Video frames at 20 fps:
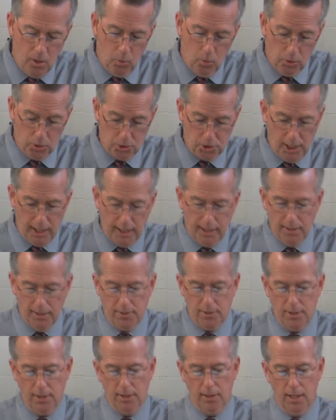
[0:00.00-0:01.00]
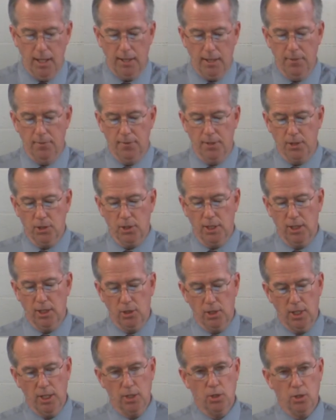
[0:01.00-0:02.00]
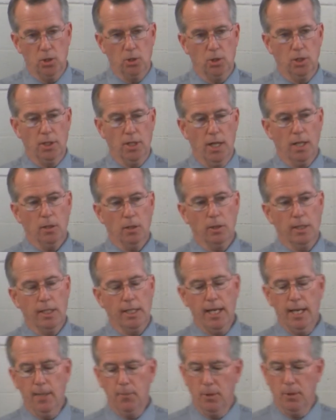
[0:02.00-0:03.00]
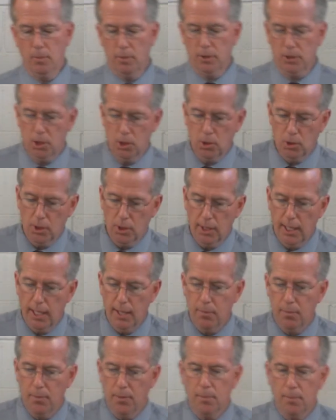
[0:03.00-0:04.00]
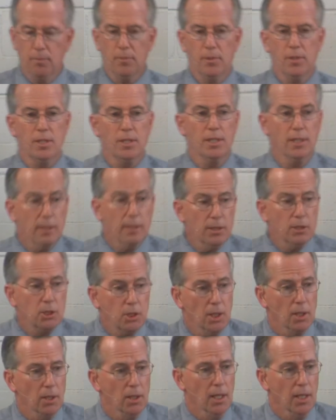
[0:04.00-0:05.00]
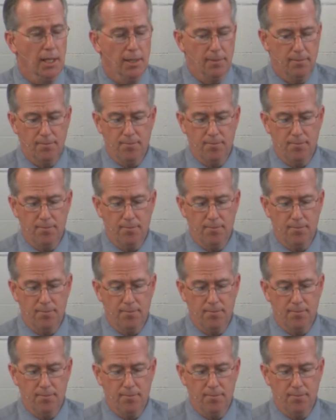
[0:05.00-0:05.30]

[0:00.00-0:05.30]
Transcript: Well, second, in light of this, he says you should not only keep them, but you should keep them diligently.